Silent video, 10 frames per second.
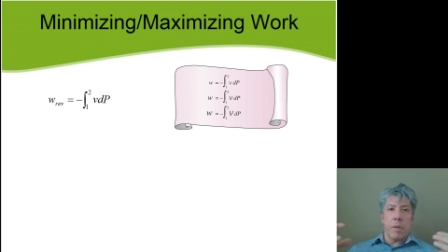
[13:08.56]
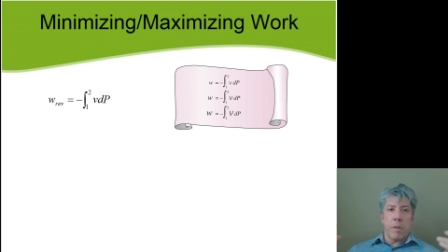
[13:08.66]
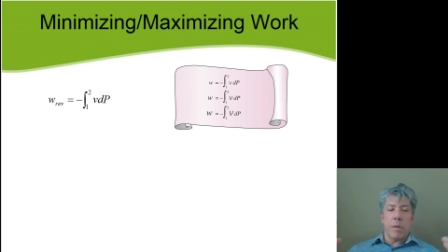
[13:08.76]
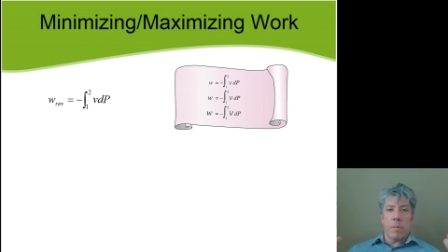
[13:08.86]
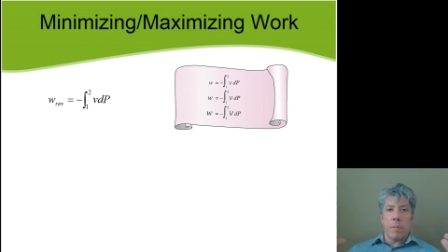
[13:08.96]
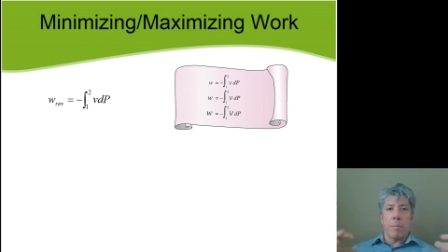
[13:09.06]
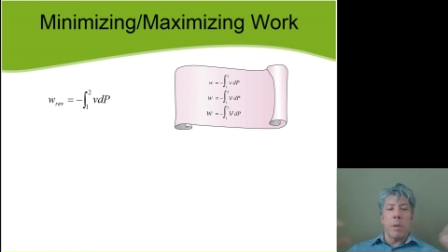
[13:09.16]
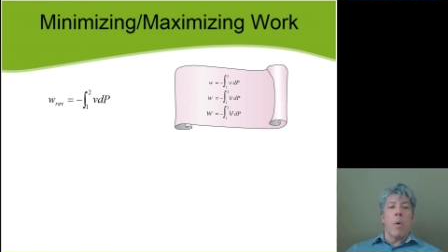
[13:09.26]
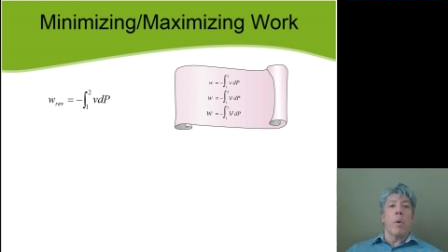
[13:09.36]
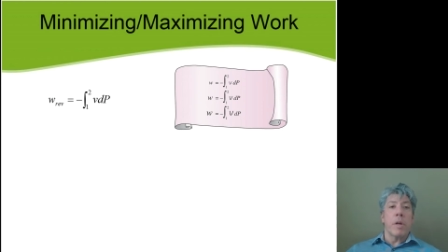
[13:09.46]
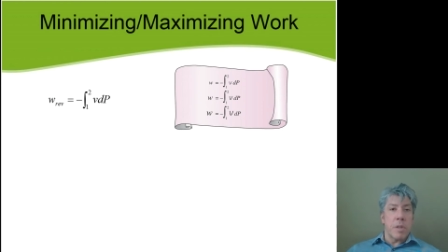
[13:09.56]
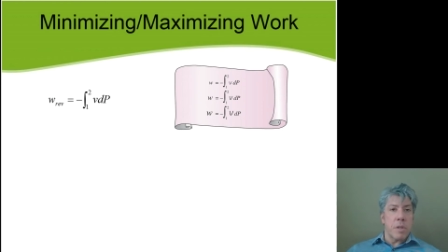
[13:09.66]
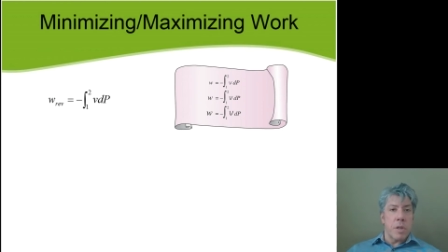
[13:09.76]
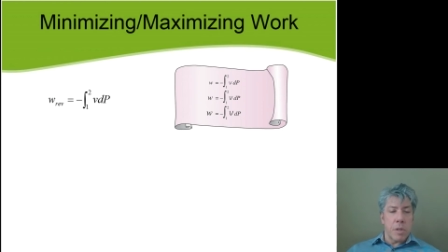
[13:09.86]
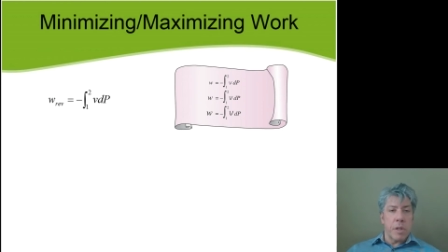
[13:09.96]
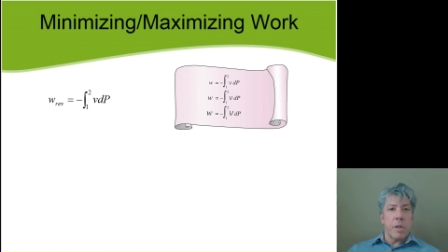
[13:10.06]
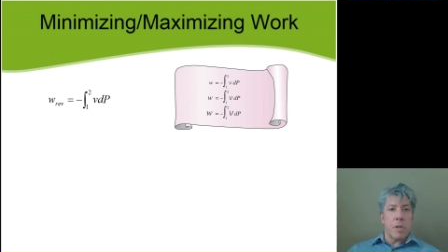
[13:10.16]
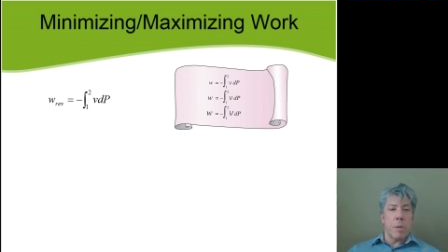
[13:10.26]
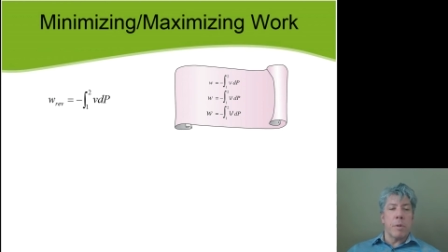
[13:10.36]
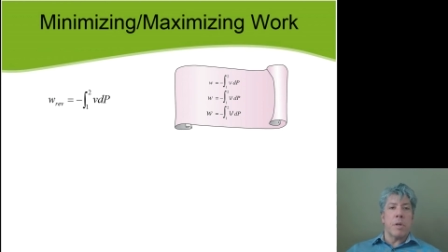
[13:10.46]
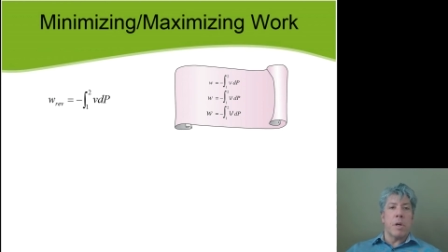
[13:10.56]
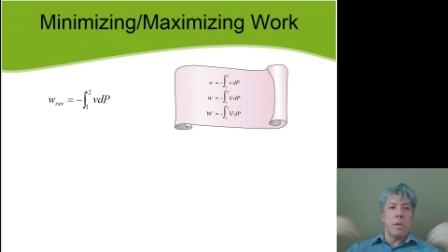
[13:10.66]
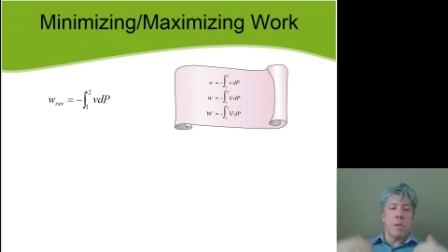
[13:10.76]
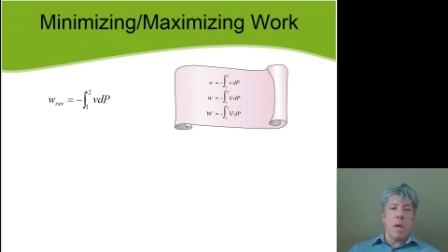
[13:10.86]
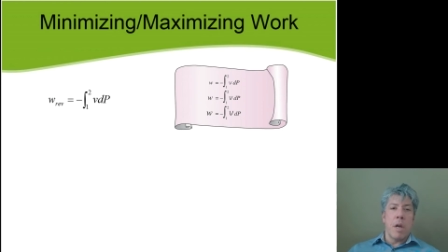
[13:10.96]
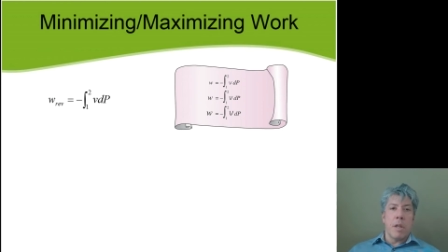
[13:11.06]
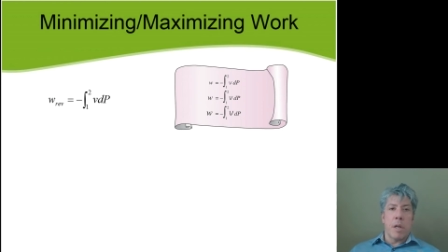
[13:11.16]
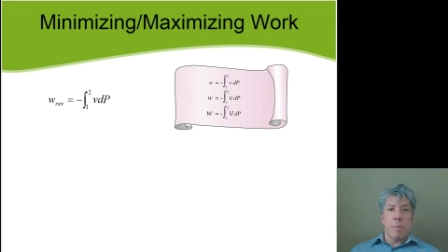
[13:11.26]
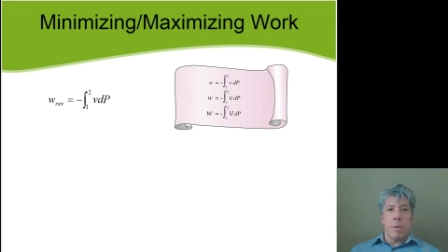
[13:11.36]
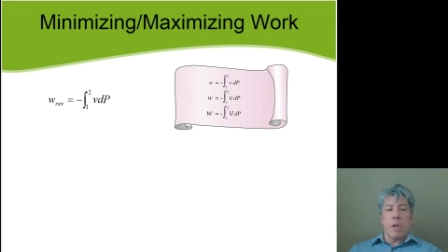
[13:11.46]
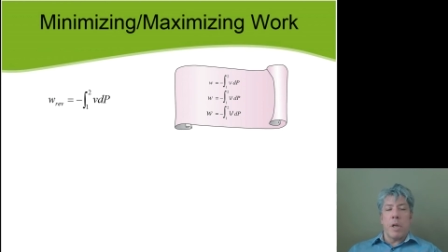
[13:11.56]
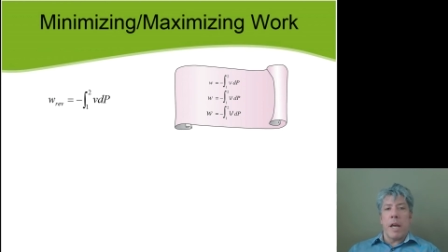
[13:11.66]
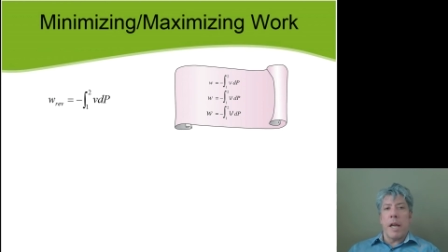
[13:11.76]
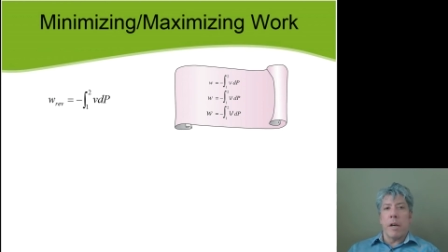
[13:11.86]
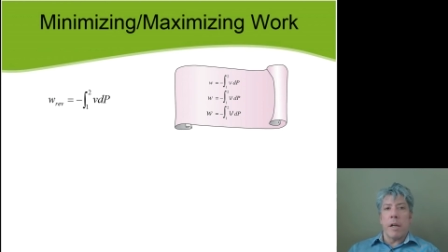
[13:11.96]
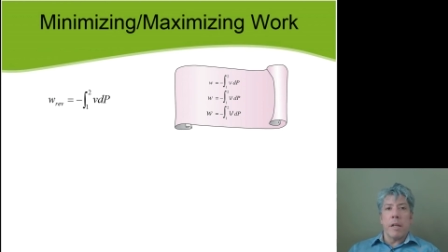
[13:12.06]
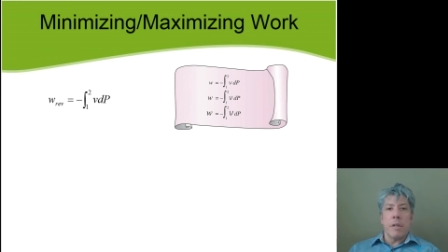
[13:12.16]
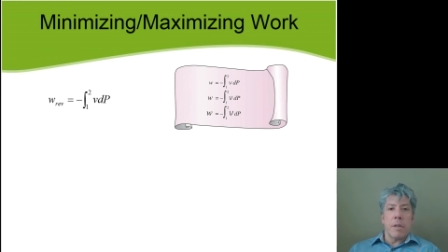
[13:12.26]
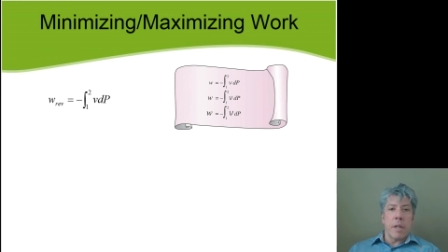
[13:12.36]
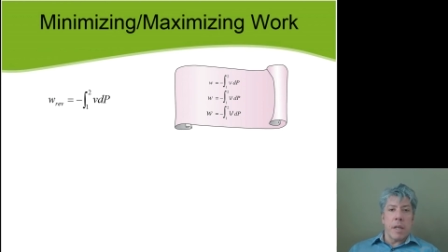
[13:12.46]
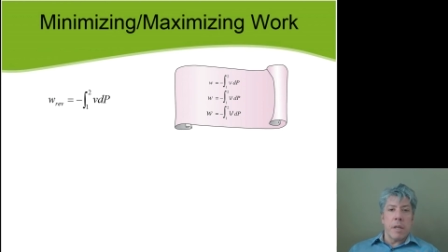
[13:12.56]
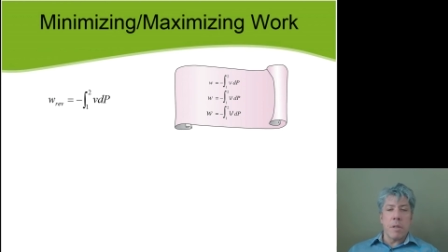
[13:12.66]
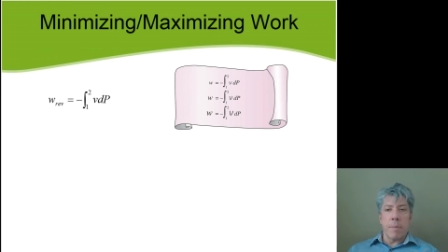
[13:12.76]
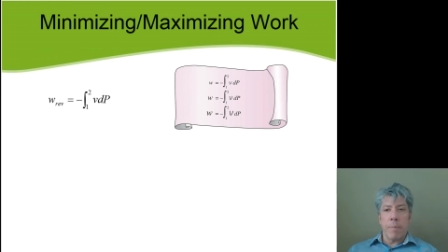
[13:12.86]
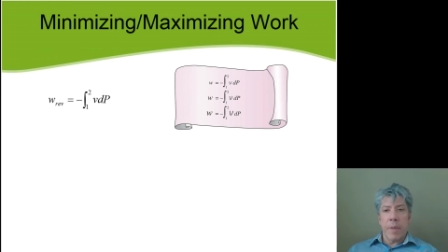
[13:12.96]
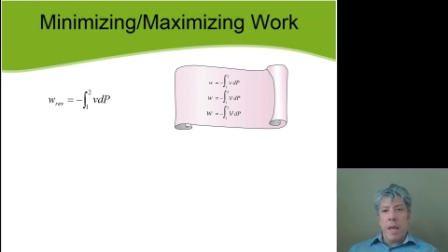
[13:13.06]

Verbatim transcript: know the, the blowers essentially the turbochargers that are pushing air into the engine